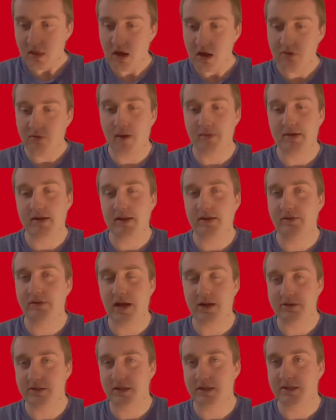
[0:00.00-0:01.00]
Robert
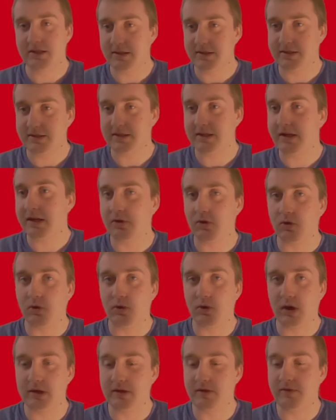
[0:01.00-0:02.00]
Lewandowski does get a
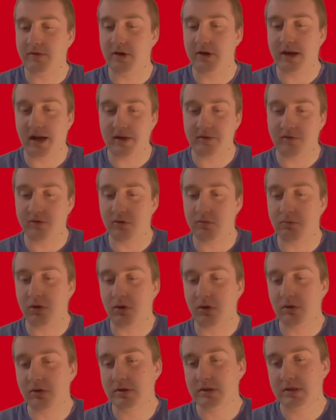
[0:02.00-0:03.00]
goal at the very end for
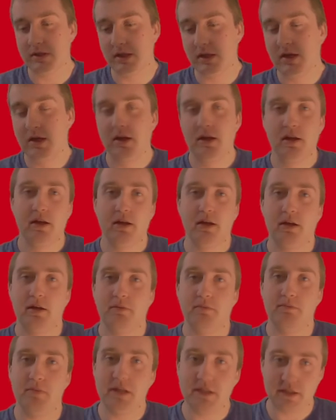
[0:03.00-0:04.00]
Poland,
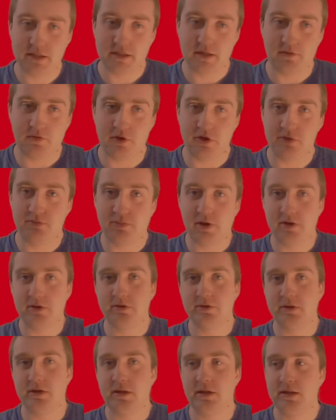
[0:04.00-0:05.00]
misses the first
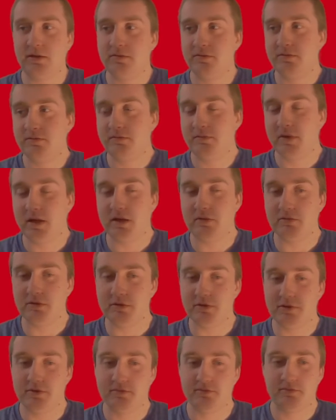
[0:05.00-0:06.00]
penalty. It
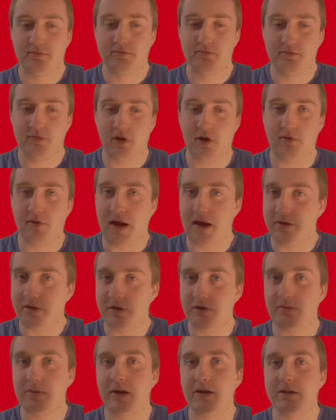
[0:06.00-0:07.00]
was a rather
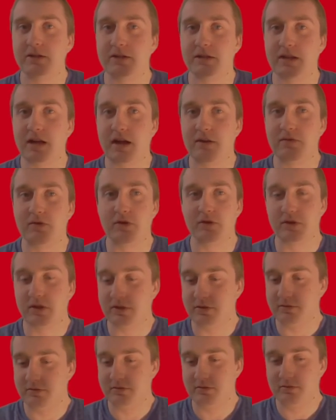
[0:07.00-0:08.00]
embarrassing effort
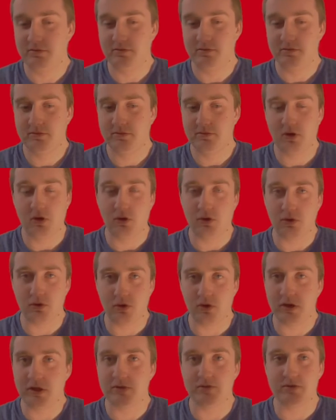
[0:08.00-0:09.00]
that Hugo
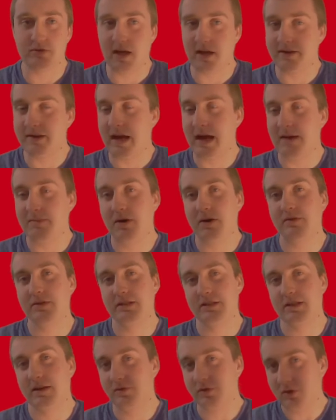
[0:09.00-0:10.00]
Lloris was on top of,
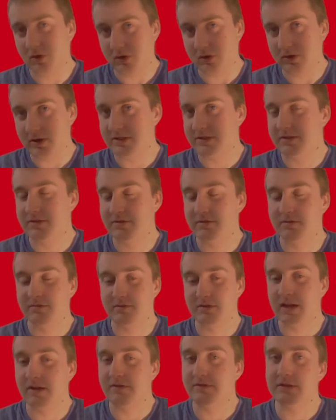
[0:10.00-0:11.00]
except for Lloris
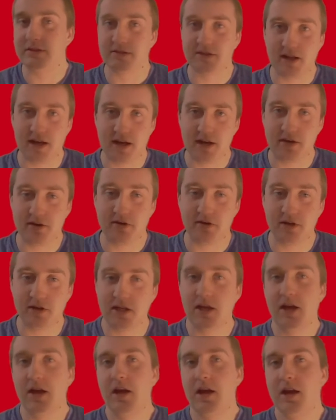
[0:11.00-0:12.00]
left his line
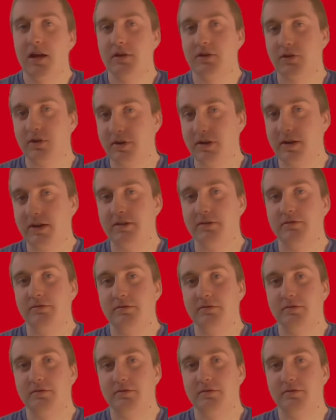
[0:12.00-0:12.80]
early. So then